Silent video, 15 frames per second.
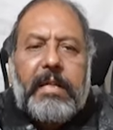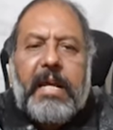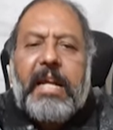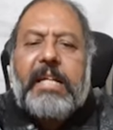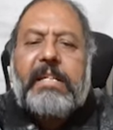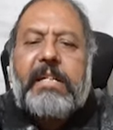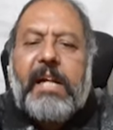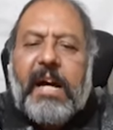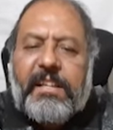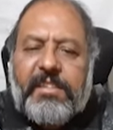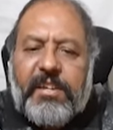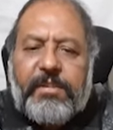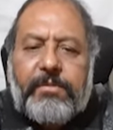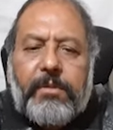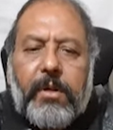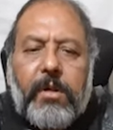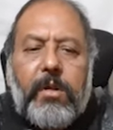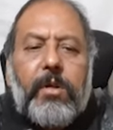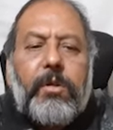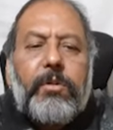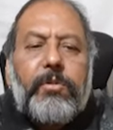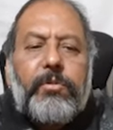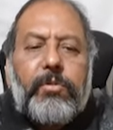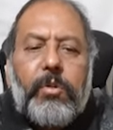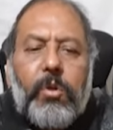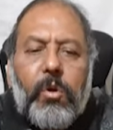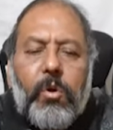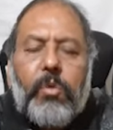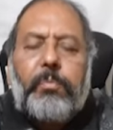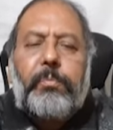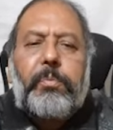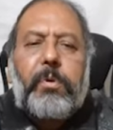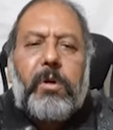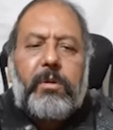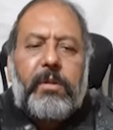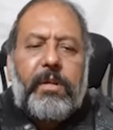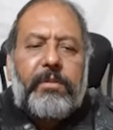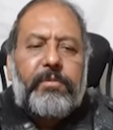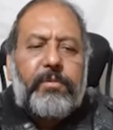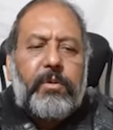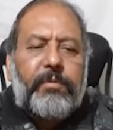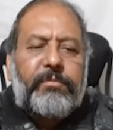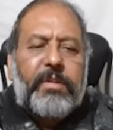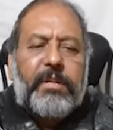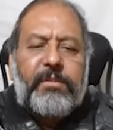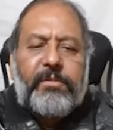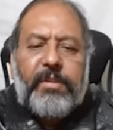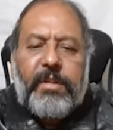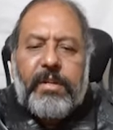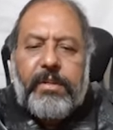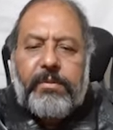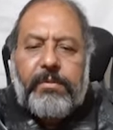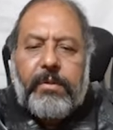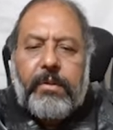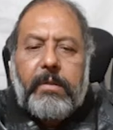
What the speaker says: and causes slow progress of the disease.